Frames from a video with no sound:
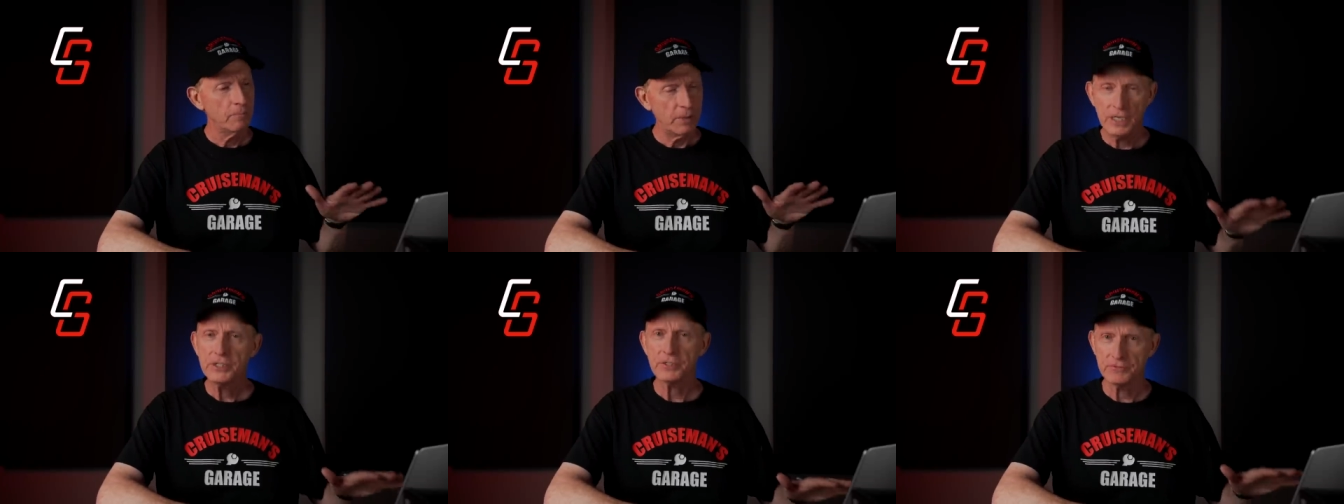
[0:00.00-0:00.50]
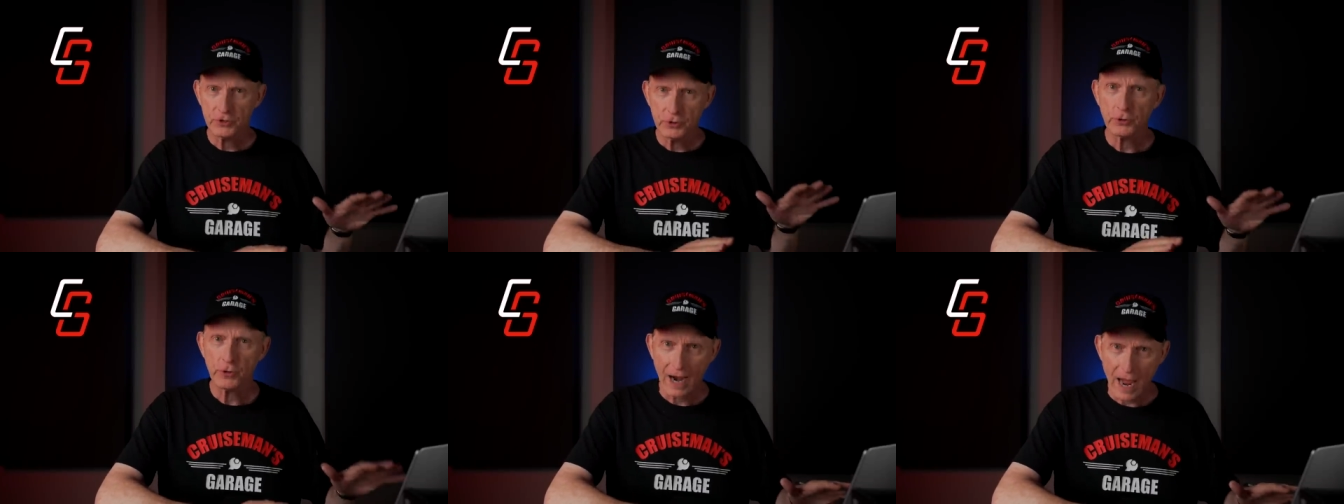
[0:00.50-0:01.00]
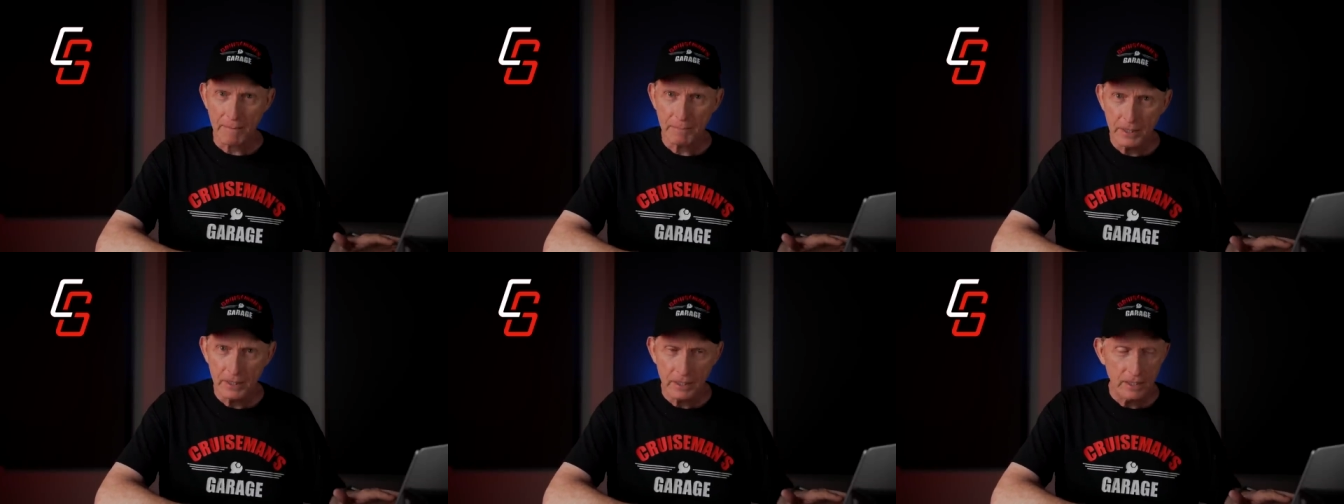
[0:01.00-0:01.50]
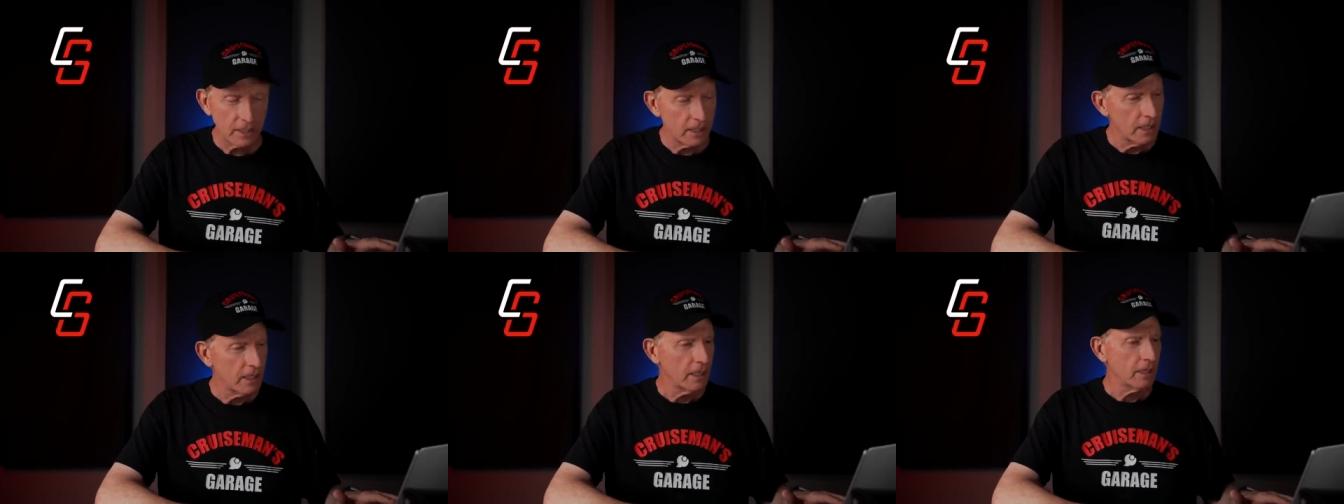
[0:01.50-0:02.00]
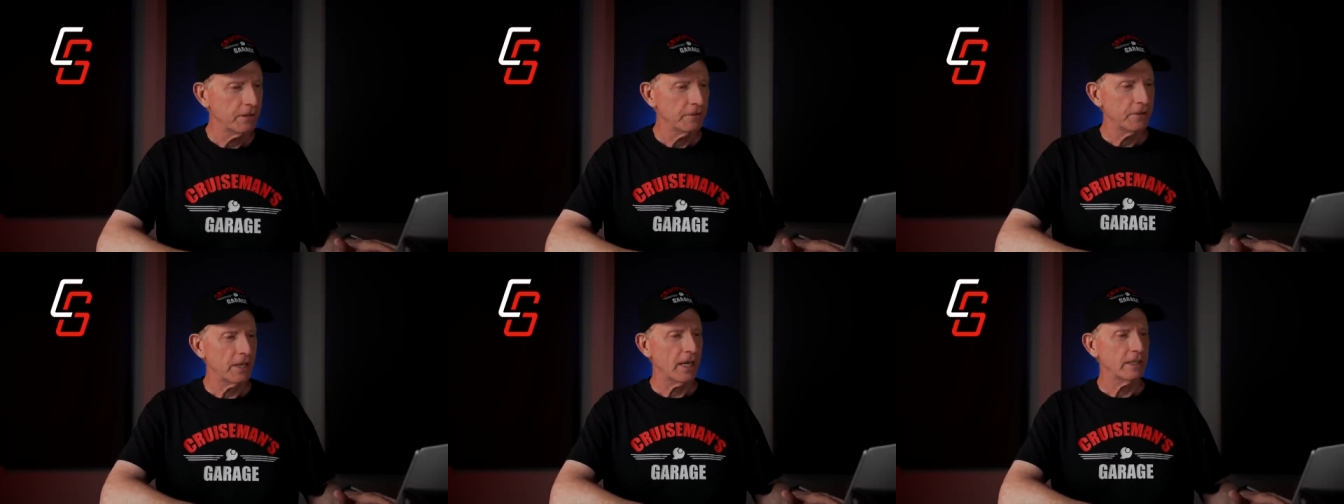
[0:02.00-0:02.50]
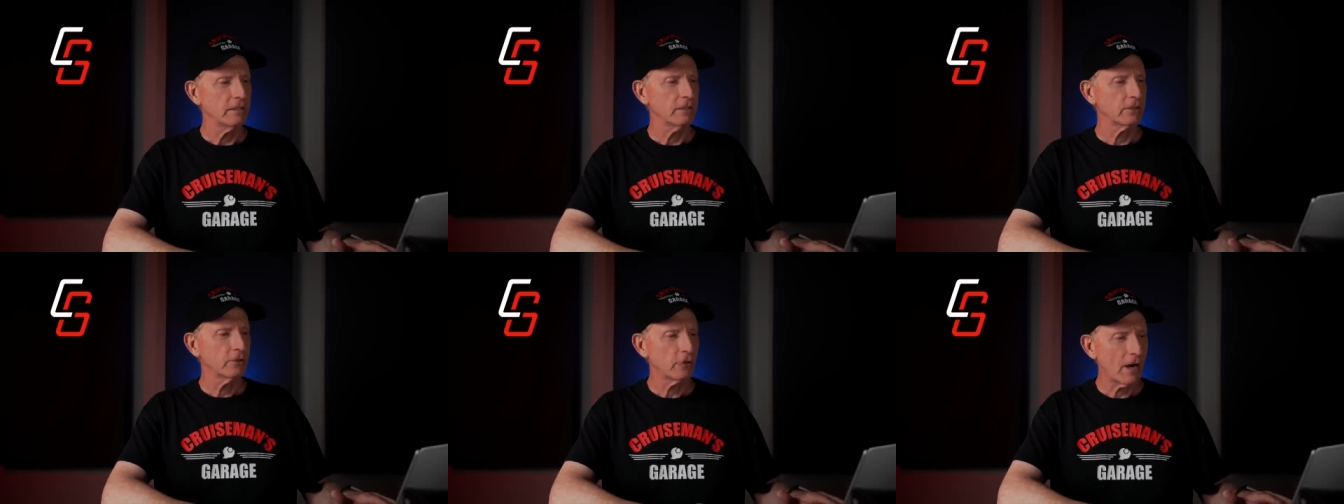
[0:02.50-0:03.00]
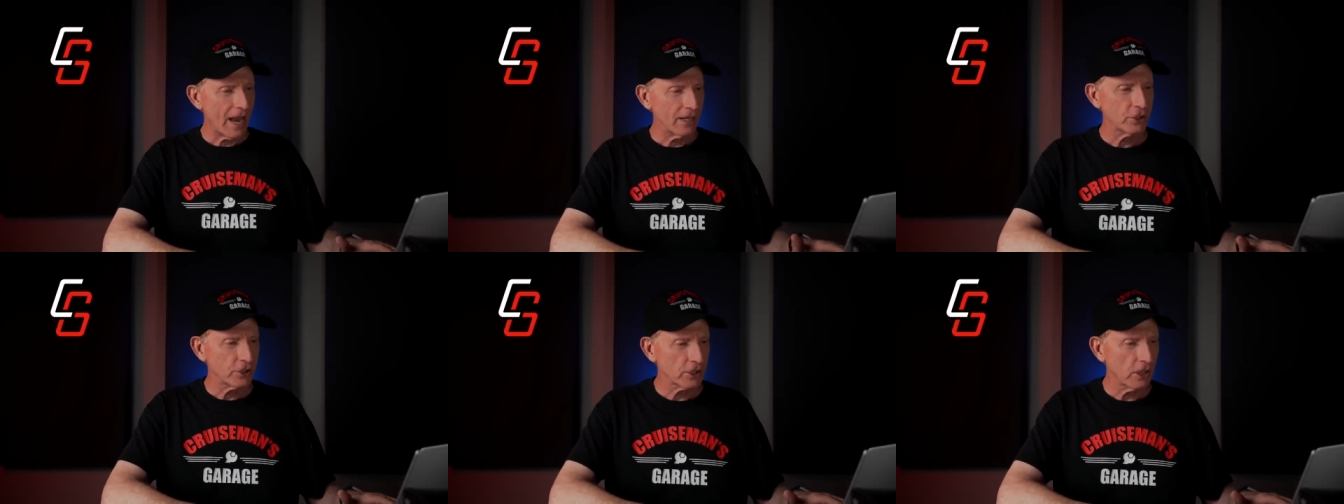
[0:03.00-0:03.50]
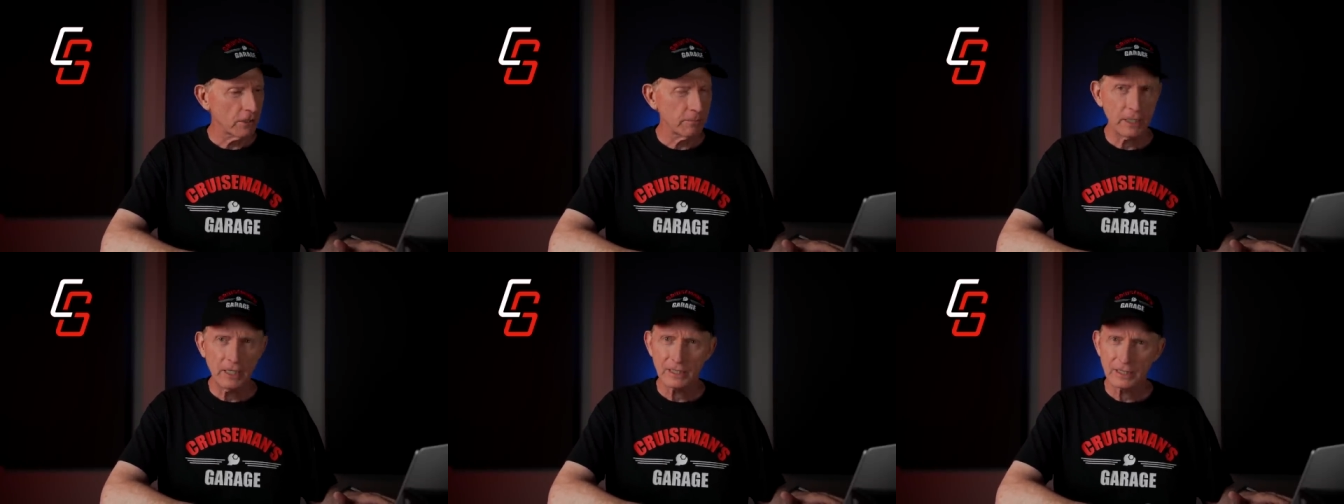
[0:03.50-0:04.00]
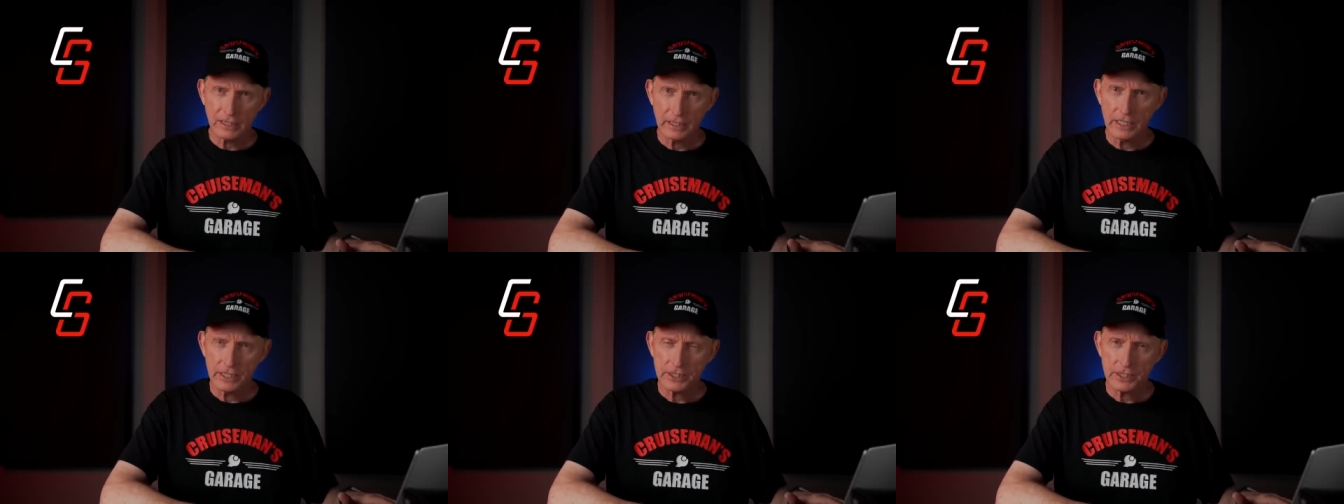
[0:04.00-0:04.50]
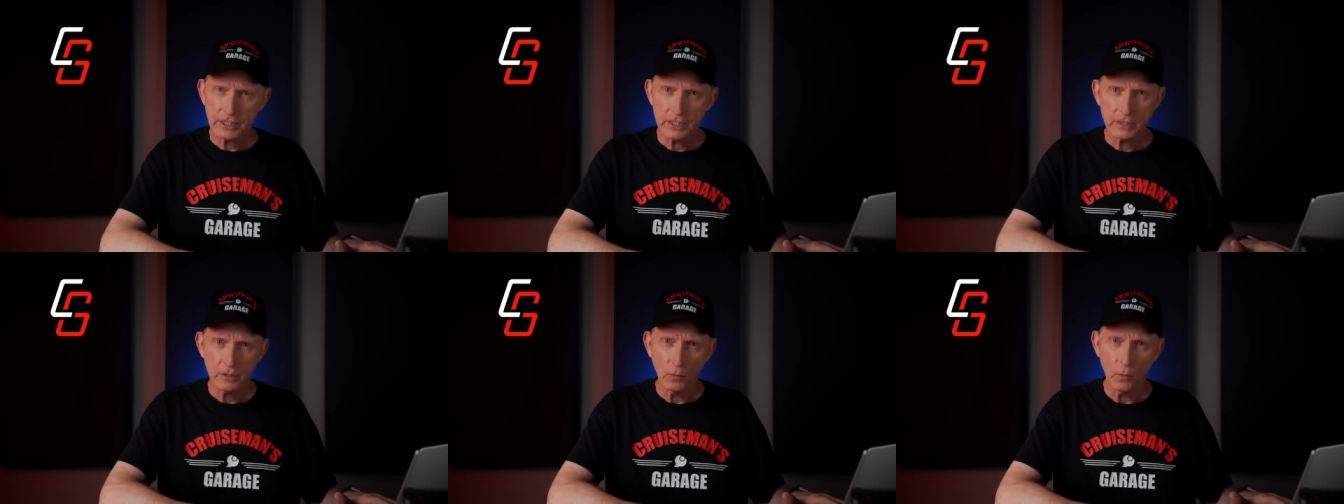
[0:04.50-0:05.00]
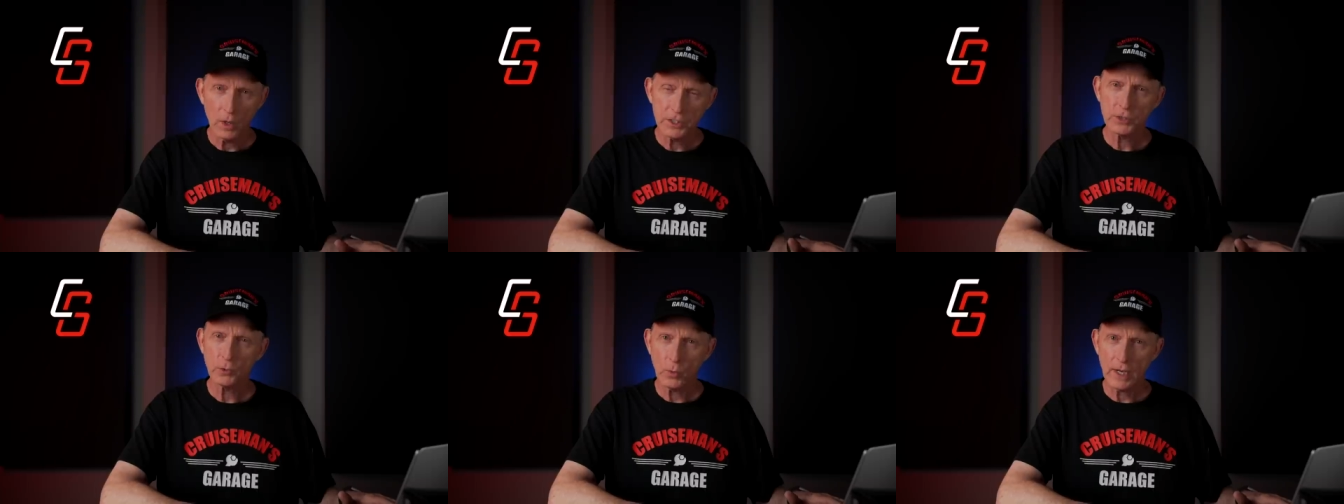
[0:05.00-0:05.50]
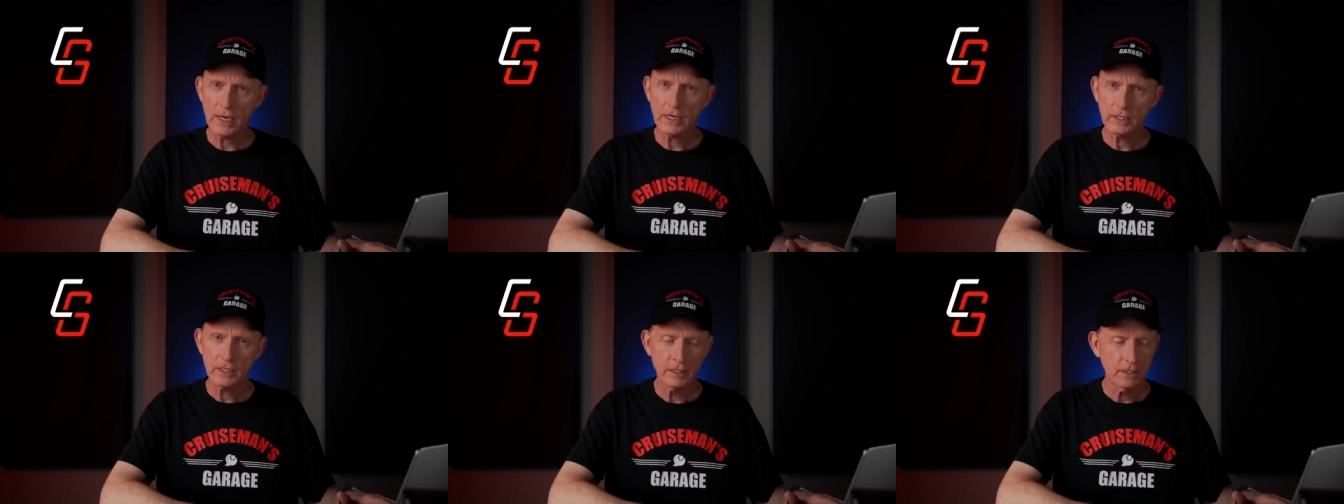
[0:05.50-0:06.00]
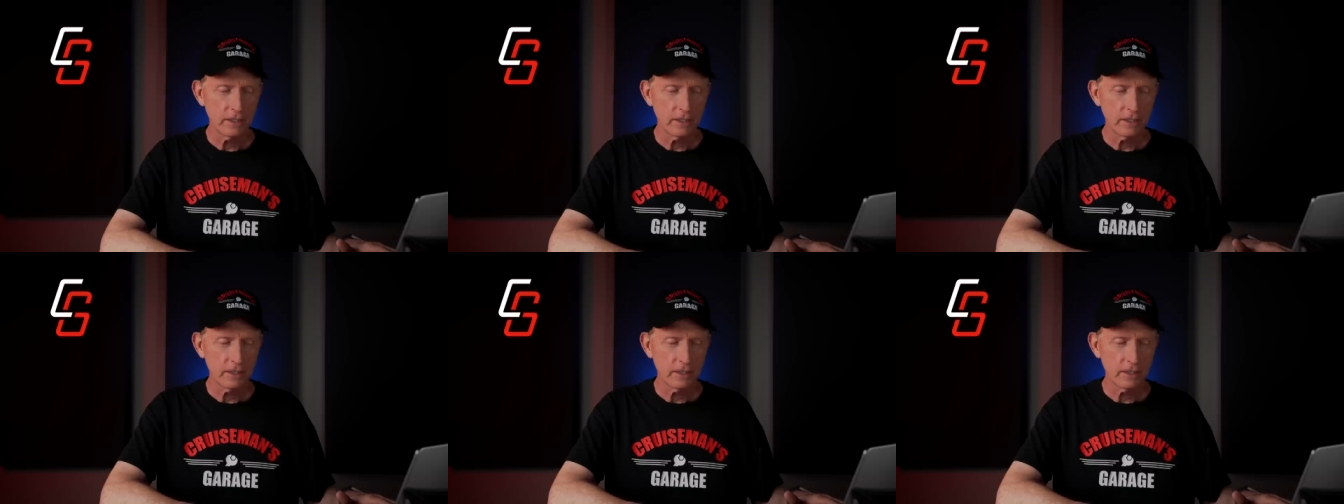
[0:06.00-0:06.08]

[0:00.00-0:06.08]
piece of crap that crashes on me at least once a week,